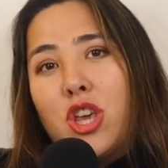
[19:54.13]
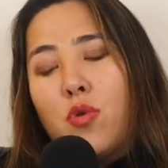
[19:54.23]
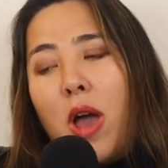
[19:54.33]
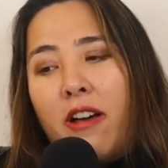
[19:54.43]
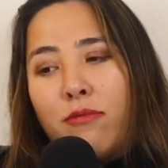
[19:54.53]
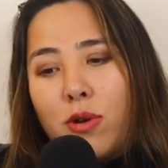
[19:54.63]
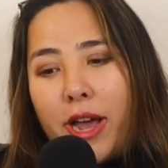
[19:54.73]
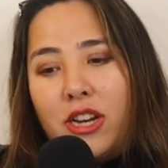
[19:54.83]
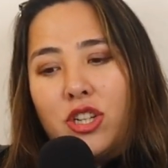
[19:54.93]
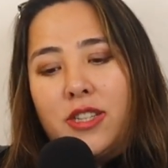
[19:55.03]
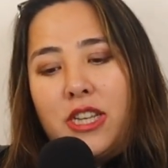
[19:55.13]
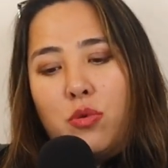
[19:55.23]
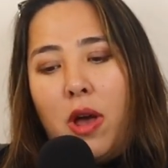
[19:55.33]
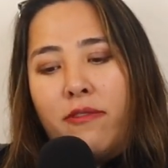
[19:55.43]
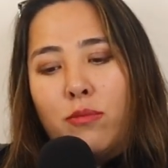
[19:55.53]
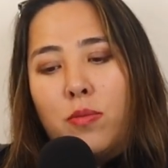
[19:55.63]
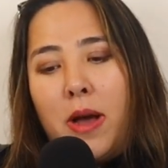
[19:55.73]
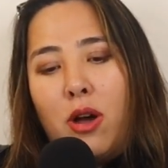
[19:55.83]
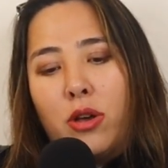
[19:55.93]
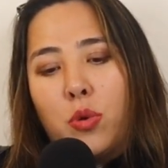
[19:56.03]
You have more agency, you have more
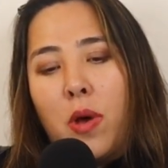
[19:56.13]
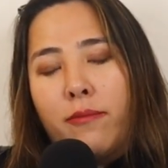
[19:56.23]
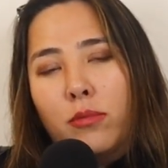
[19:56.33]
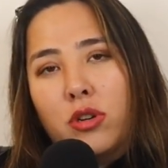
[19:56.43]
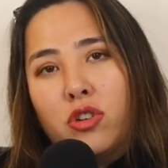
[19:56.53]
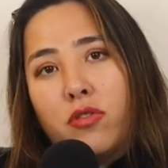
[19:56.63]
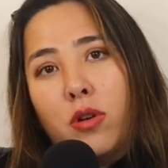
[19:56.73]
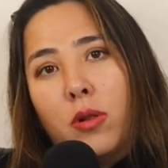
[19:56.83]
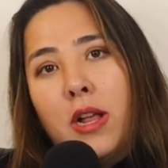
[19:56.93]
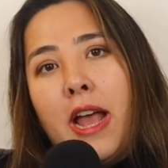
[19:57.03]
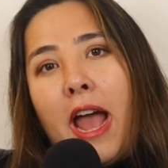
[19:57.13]
power, you have more control,